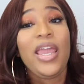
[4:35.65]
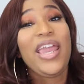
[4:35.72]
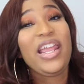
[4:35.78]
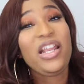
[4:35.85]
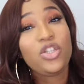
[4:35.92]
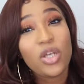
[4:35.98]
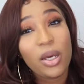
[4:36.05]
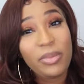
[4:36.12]

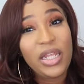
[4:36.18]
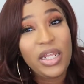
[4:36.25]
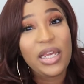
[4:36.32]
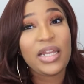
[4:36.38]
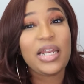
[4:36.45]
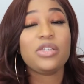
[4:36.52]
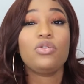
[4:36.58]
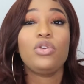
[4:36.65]
In
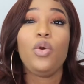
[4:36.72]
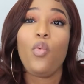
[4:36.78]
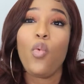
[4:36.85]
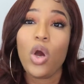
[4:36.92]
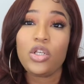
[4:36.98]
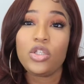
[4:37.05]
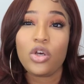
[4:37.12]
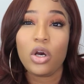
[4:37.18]
Dominica, there's only
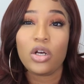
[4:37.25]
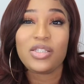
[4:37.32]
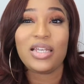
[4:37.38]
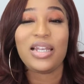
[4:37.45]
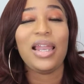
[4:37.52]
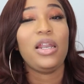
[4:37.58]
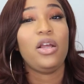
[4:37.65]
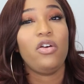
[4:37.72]
one doctor
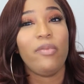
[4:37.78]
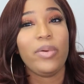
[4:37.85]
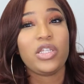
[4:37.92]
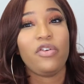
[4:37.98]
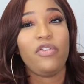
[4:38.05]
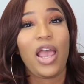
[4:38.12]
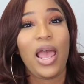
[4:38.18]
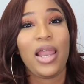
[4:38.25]
that the government
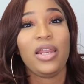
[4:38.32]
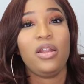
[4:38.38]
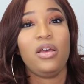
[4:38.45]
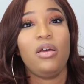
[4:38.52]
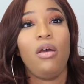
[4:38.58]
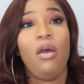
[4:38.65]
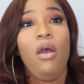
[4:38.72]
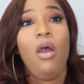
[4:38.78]
of
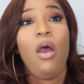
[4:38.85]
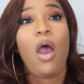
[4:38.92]
Canada